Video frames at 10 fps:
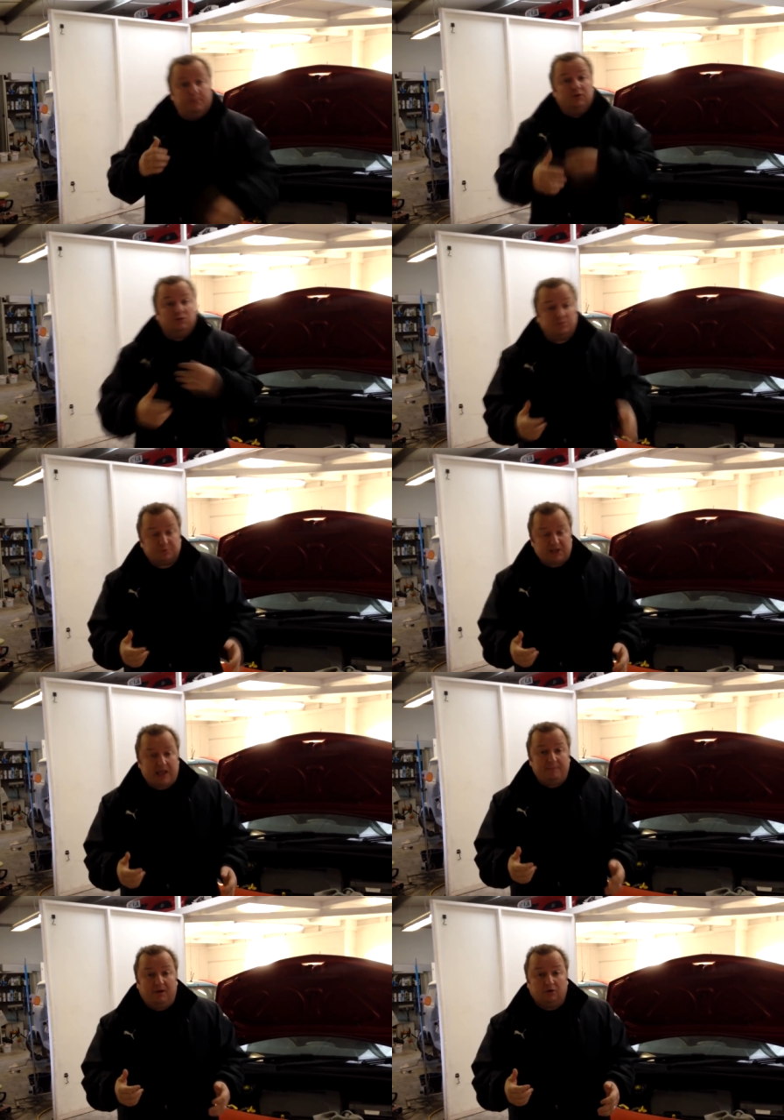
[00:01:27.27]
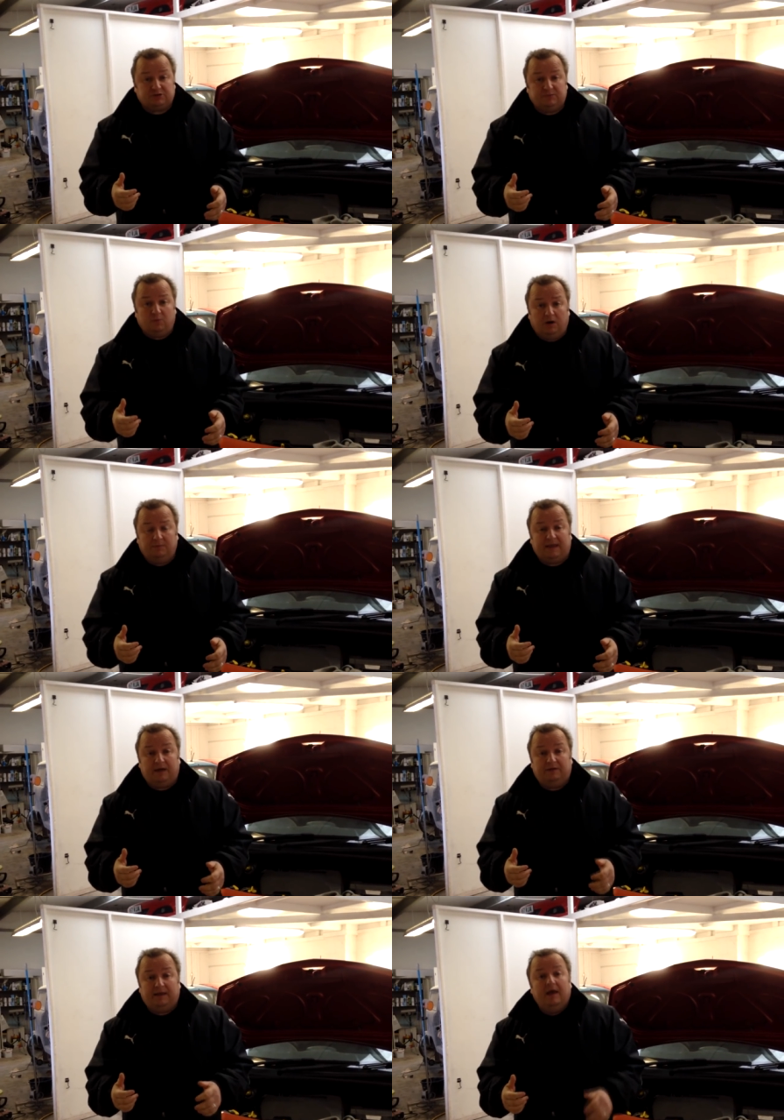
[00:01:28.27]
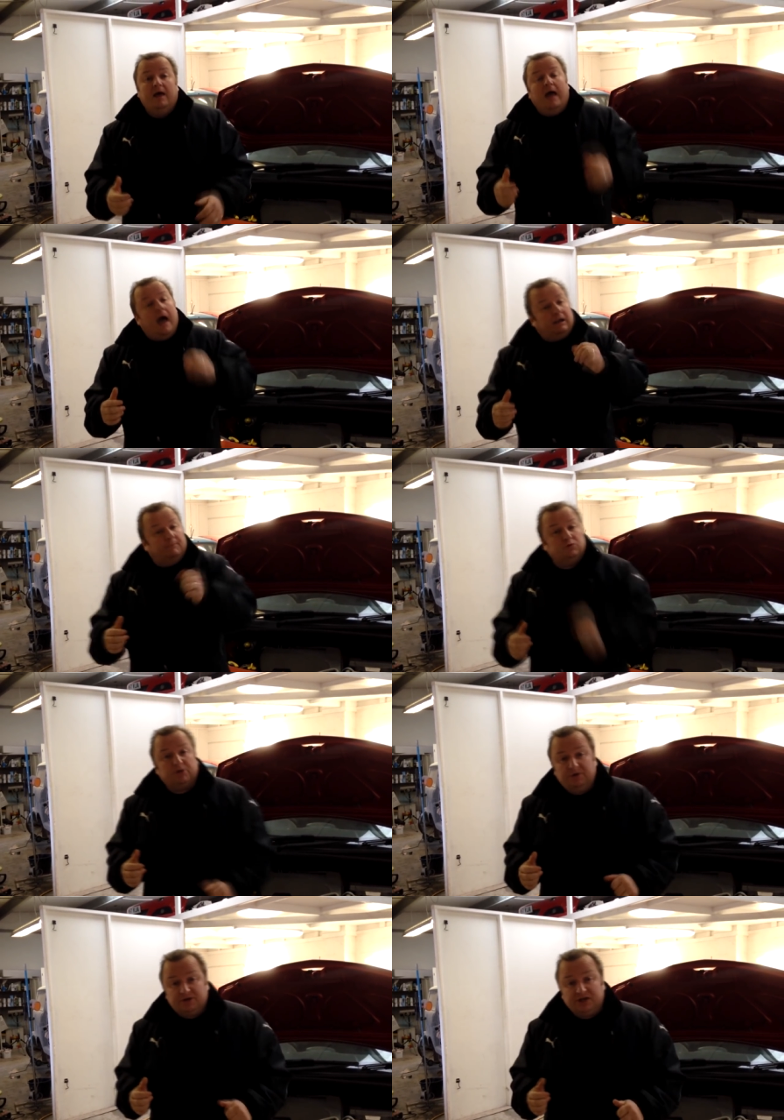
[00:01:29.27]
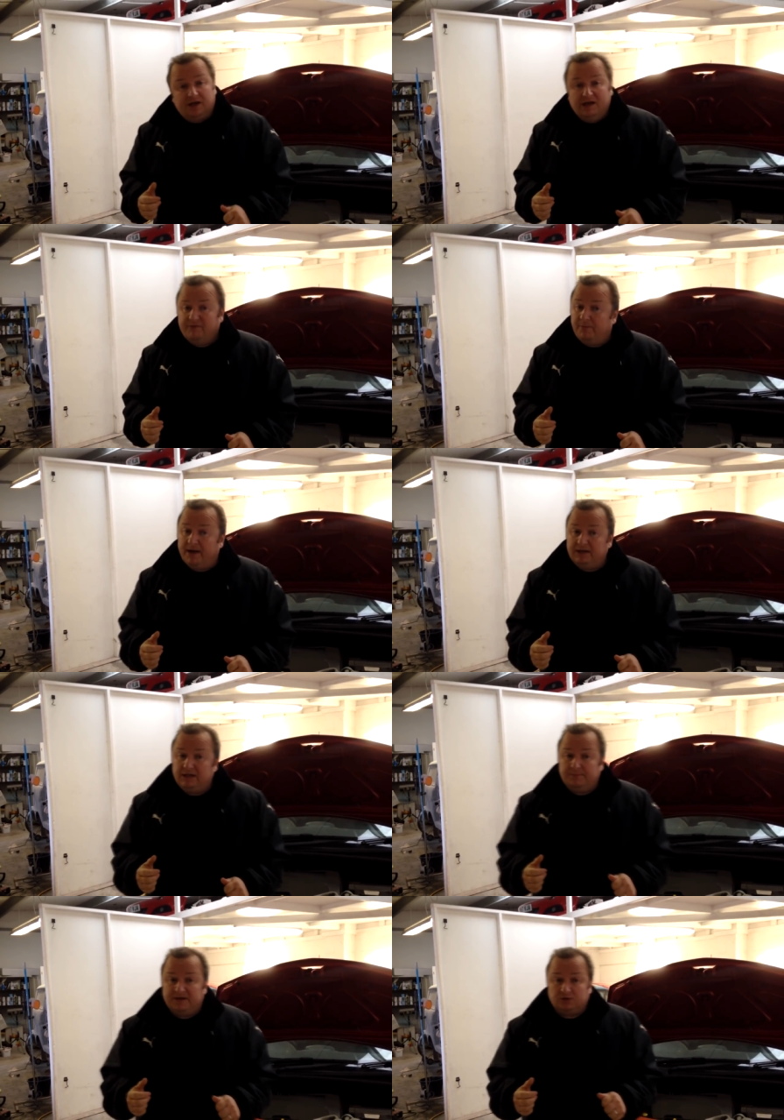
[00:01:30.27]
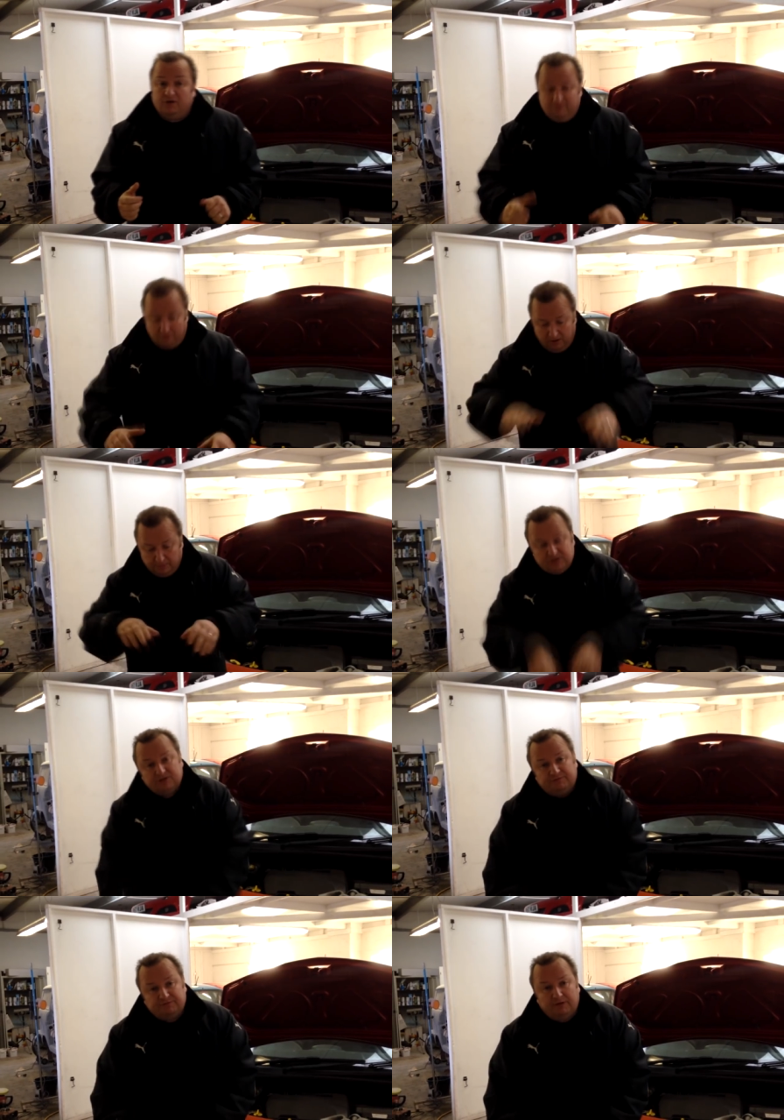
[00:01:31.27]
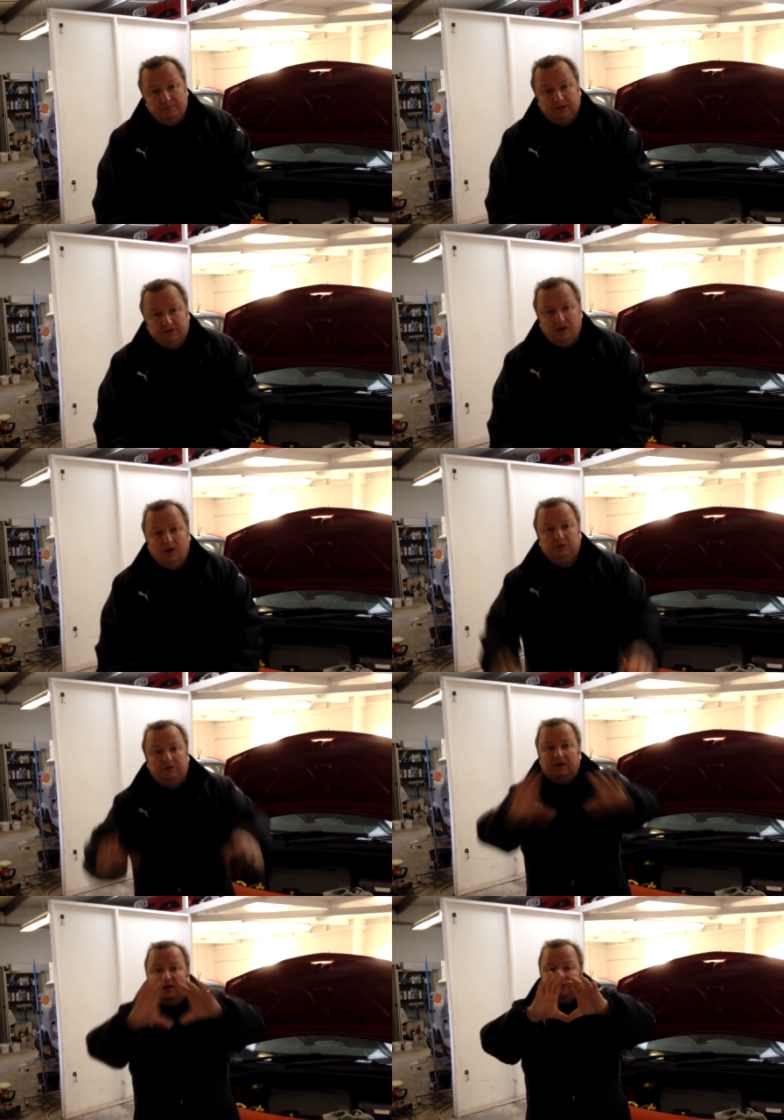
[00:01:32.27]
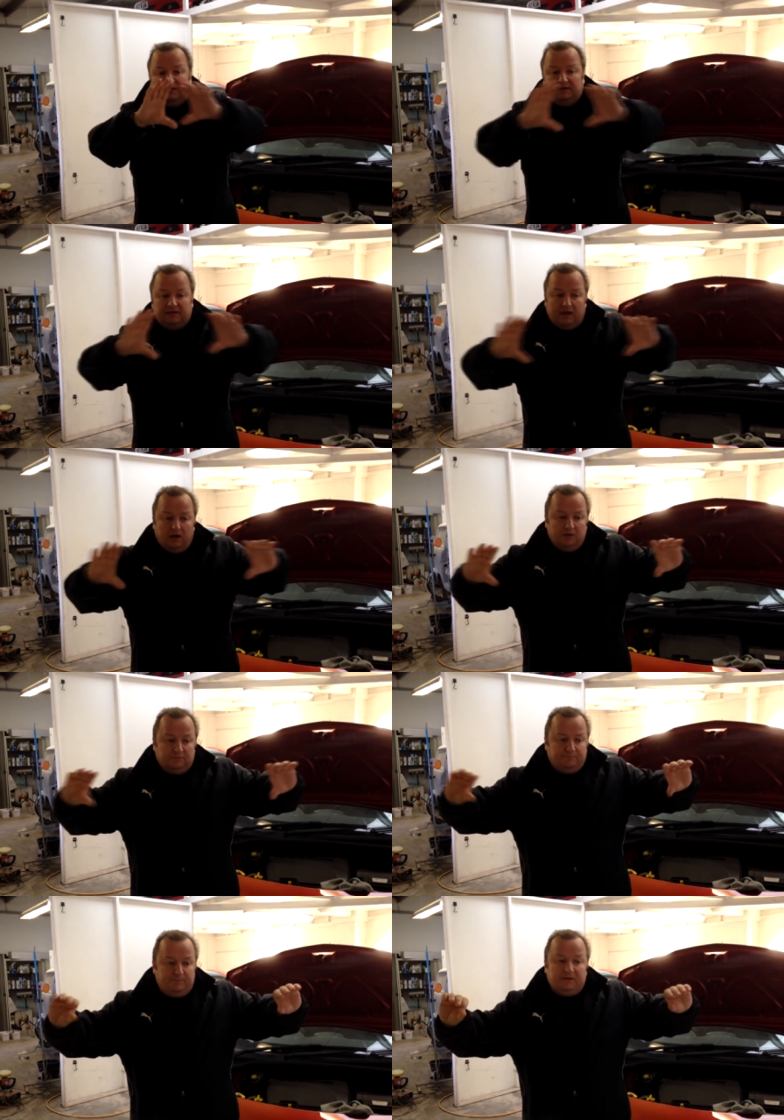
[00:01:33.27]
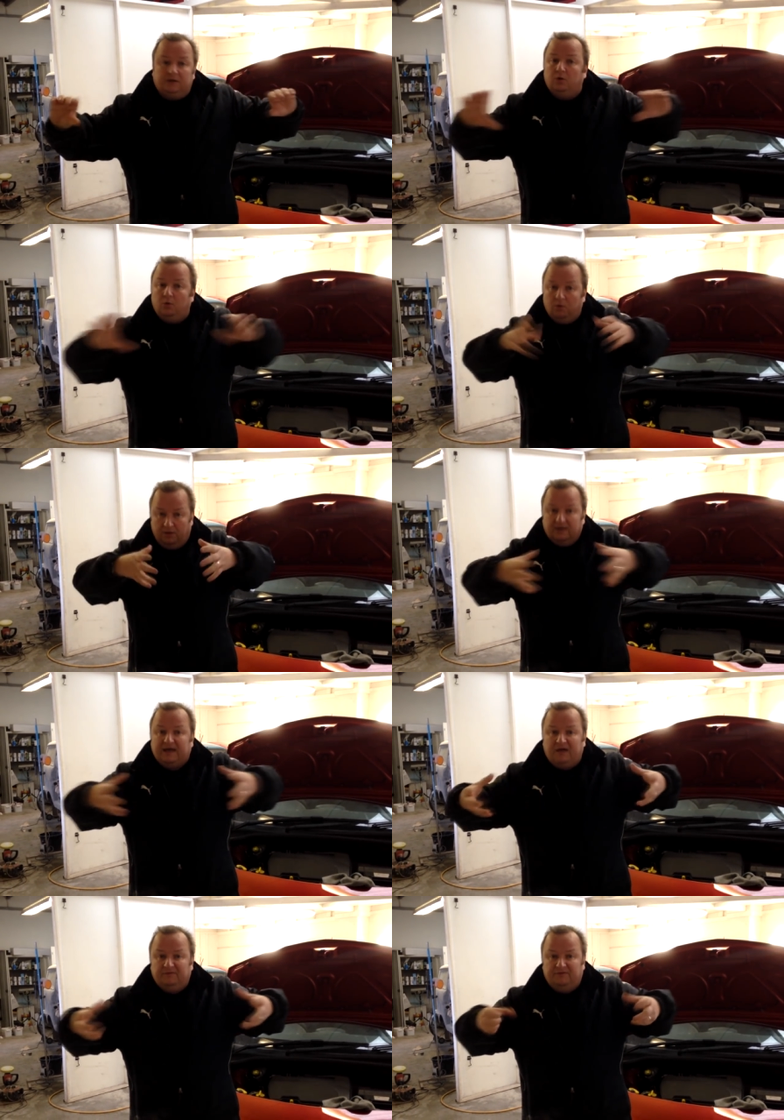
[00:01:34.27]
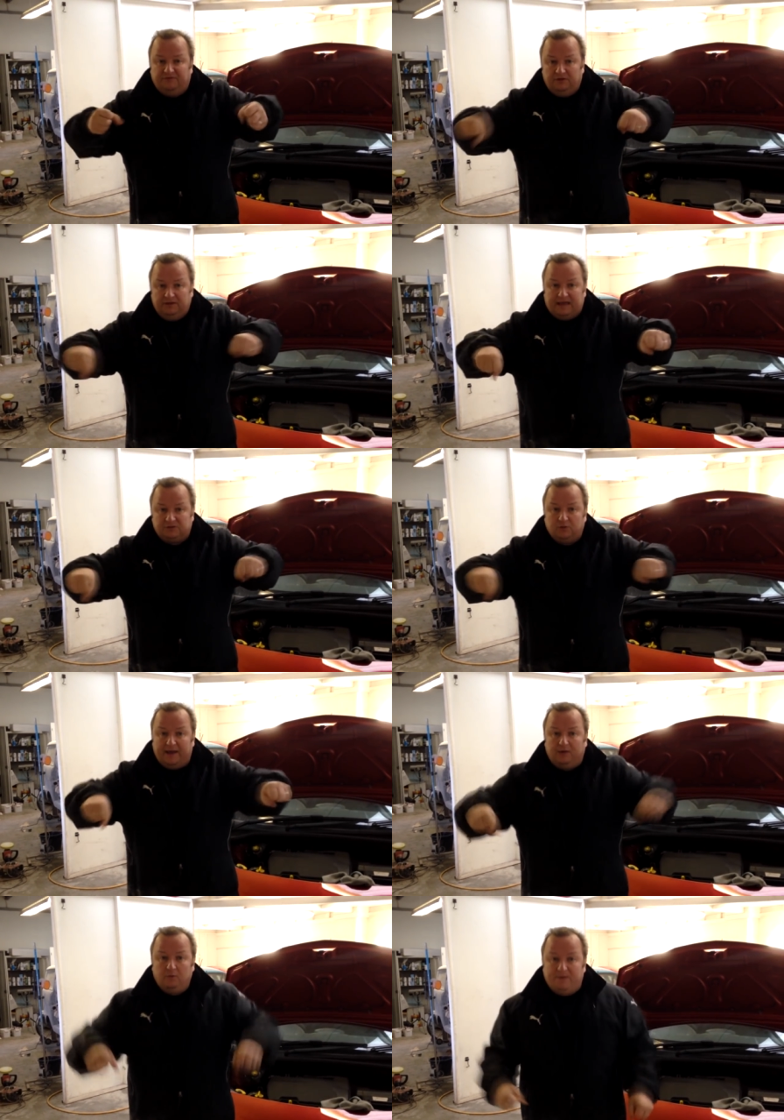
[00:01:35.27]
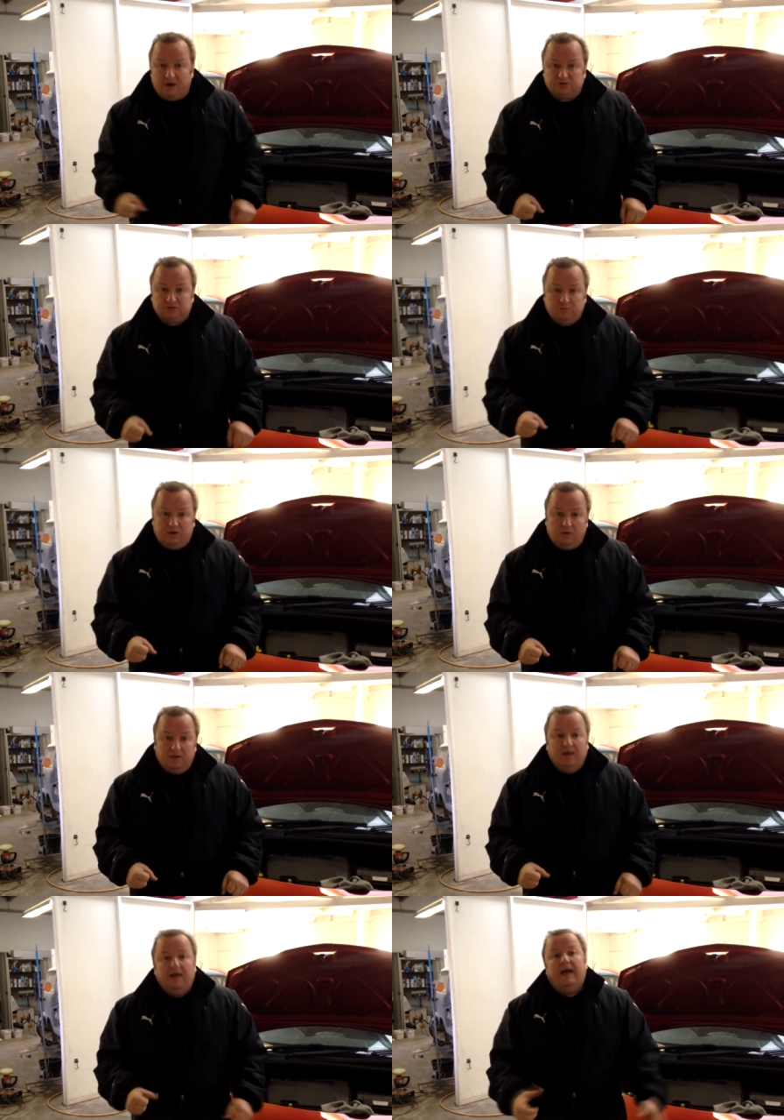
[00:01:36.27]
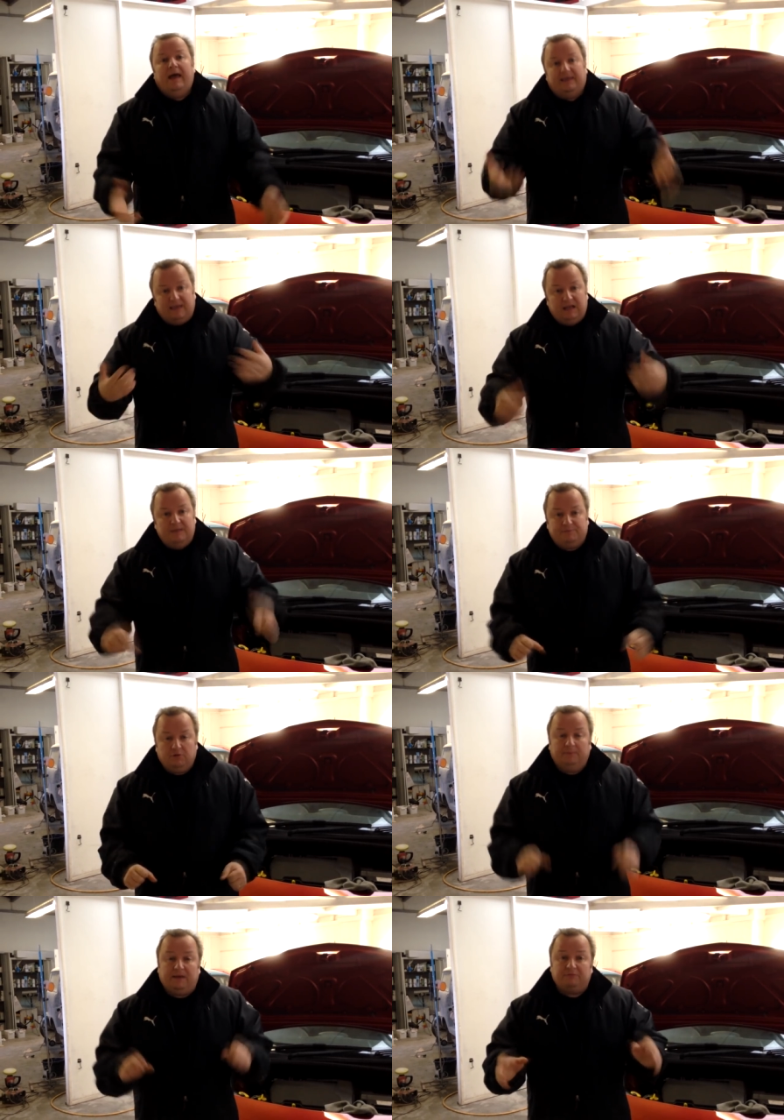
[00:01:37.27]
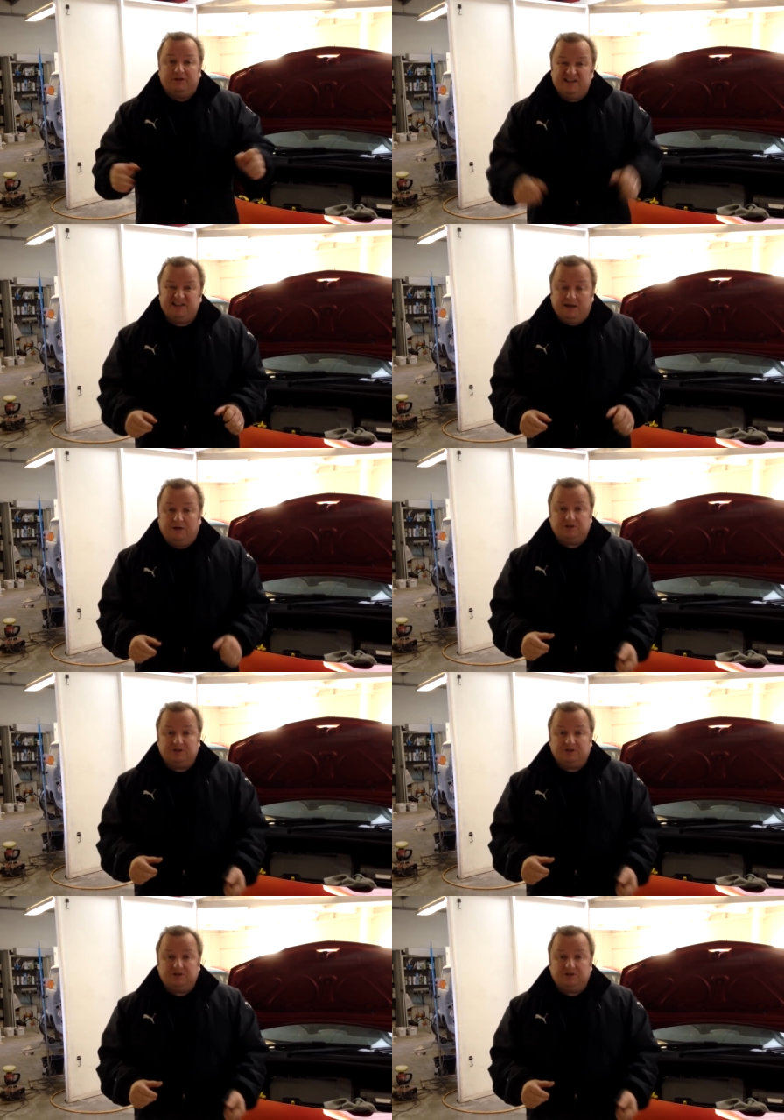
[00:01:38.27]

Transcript: I might do some sandblasting while I'm down there, and I'm also going to take the other painted bits off, which is the front mudguard, the uh, binnacle cover for the actual handlebars as well, and get them primed up ready to go.